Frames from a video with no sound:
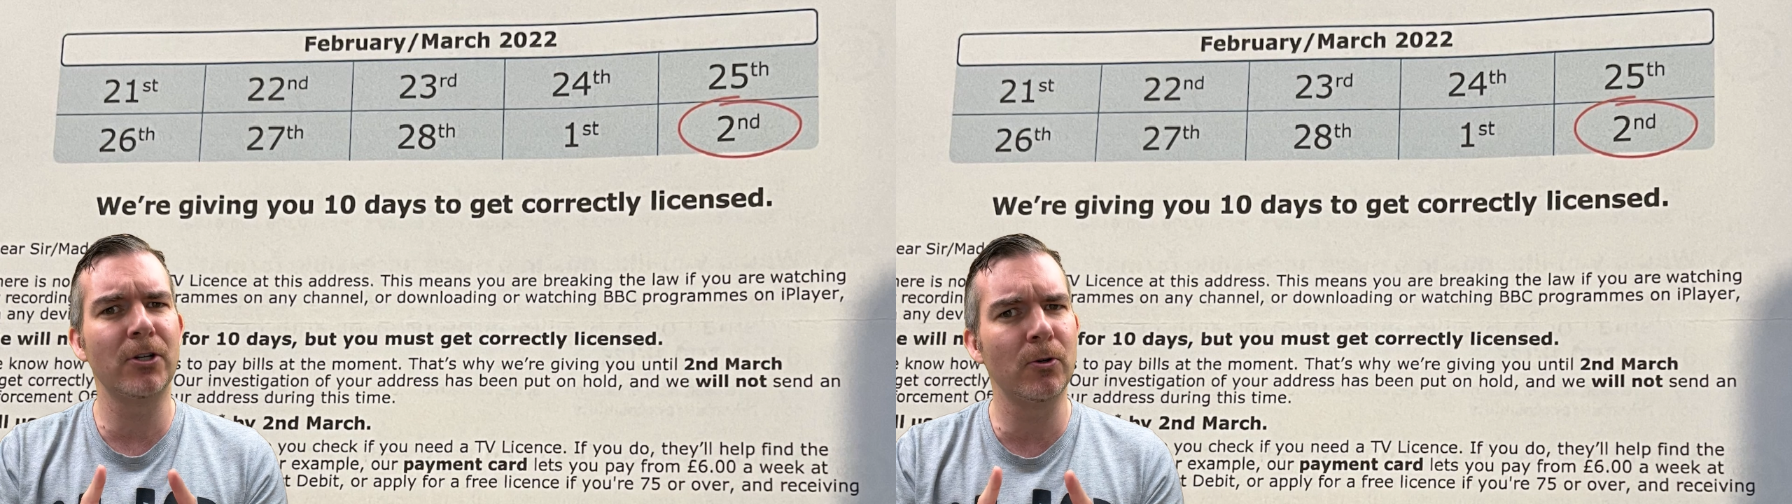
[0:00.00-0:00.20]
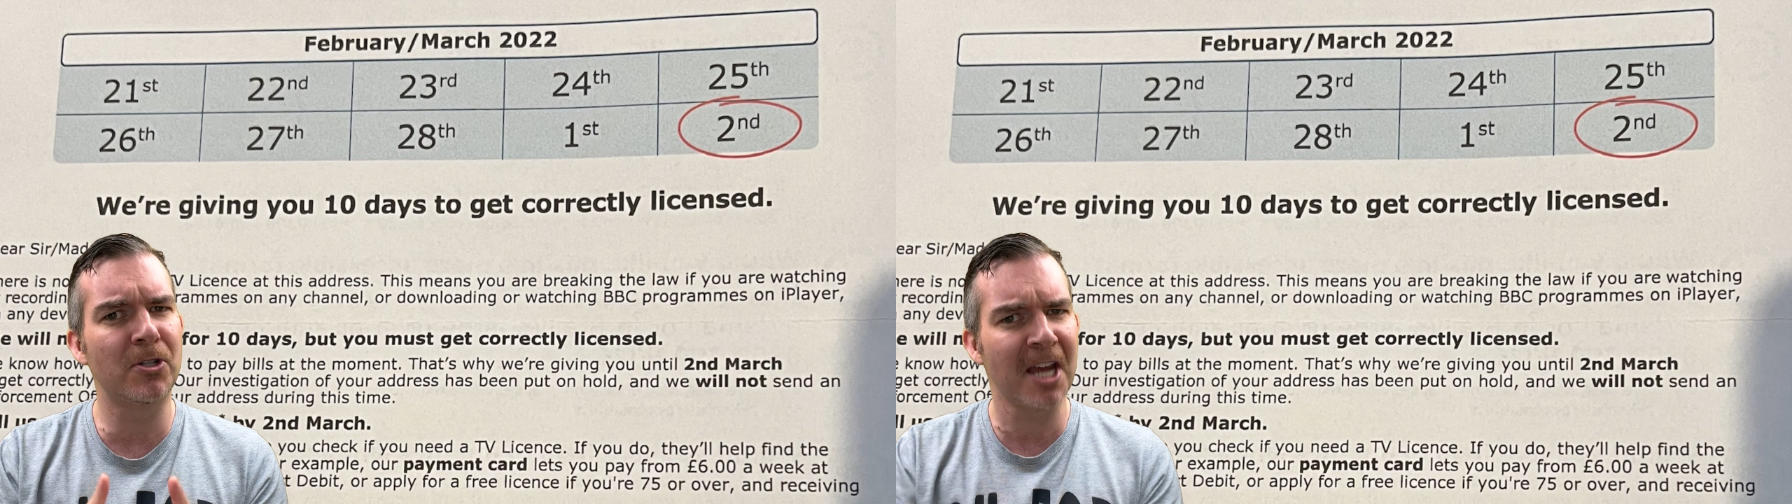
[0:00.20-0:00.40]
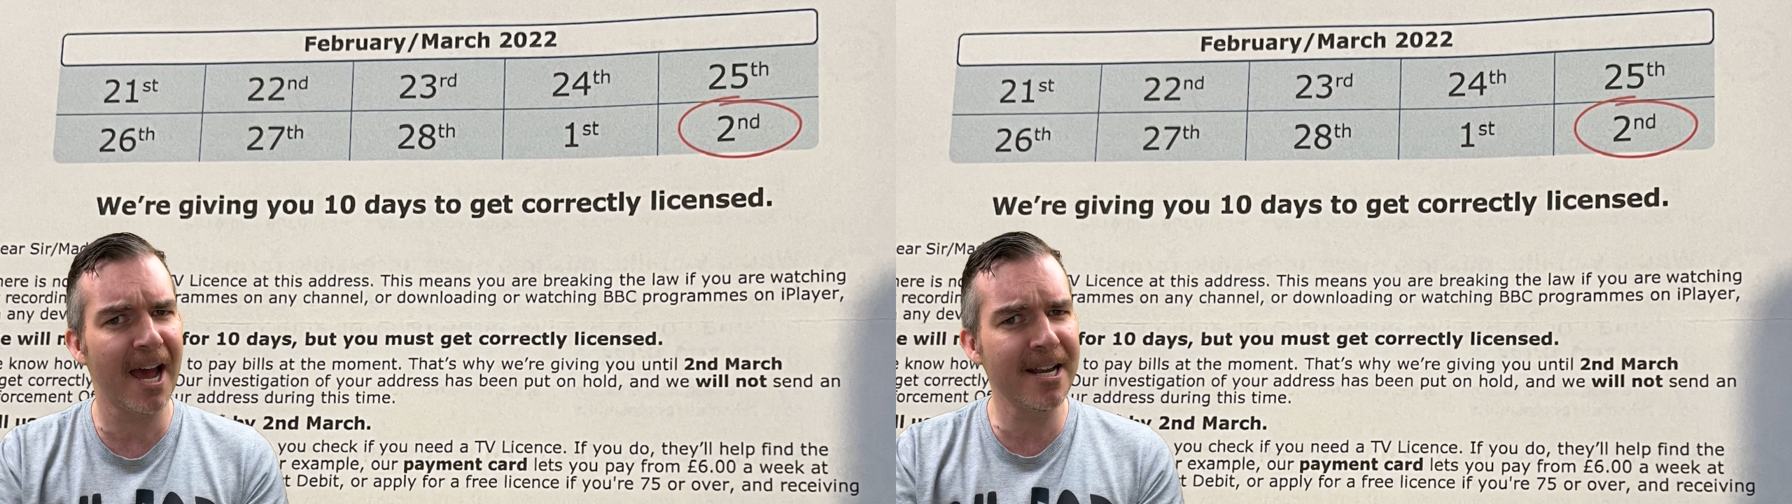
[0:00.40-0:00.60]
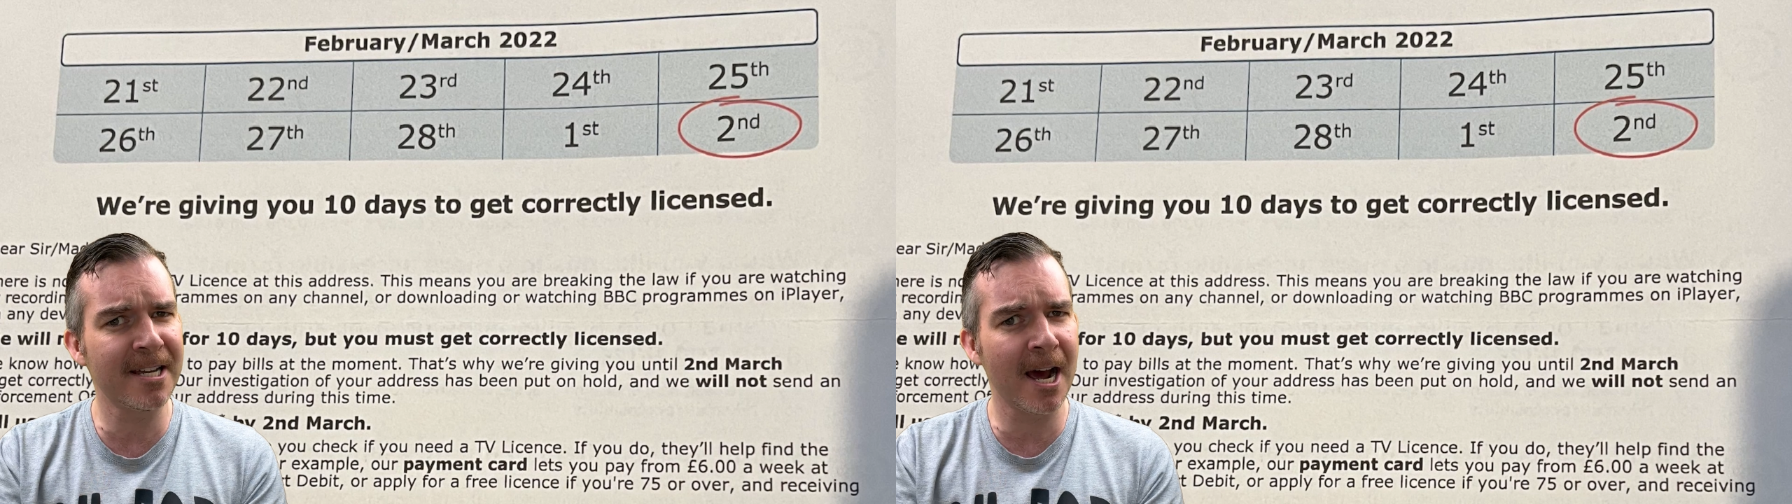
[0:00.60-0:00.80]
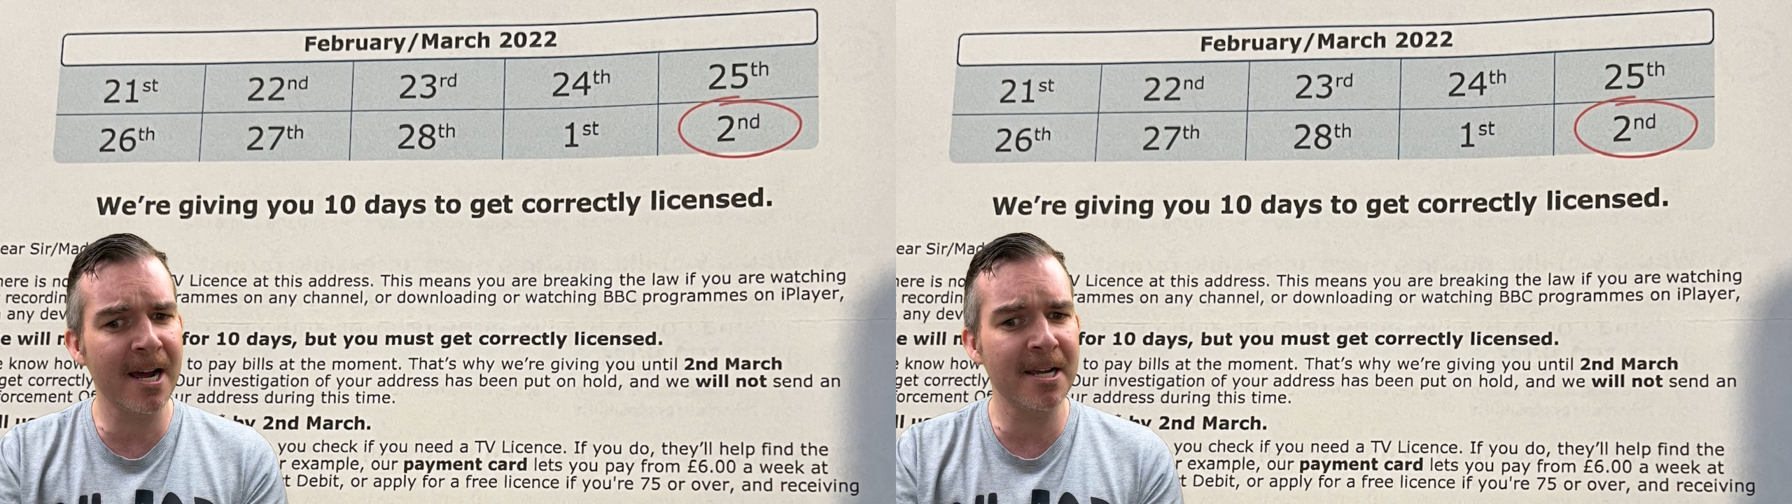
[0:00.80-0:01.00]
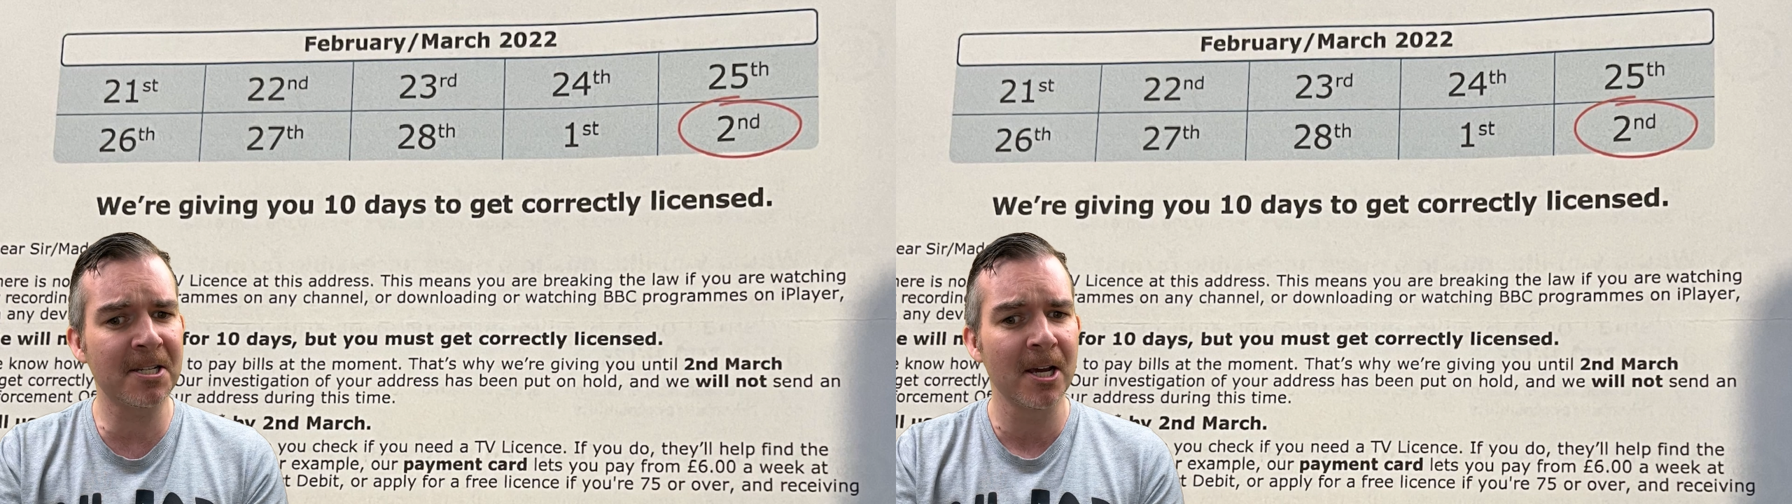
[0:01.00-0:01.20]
you 10 days